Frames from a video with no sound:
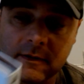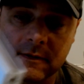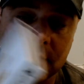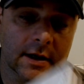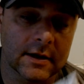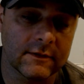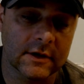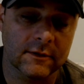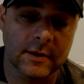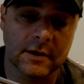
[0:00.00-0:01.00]
is not even
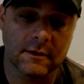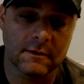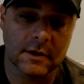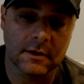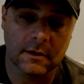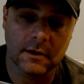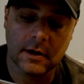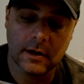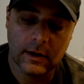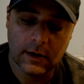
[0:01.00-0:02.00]
expensive either.
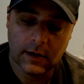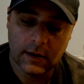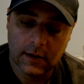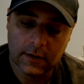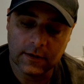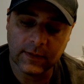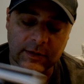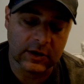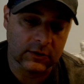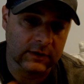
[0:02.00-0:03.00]
This might be the only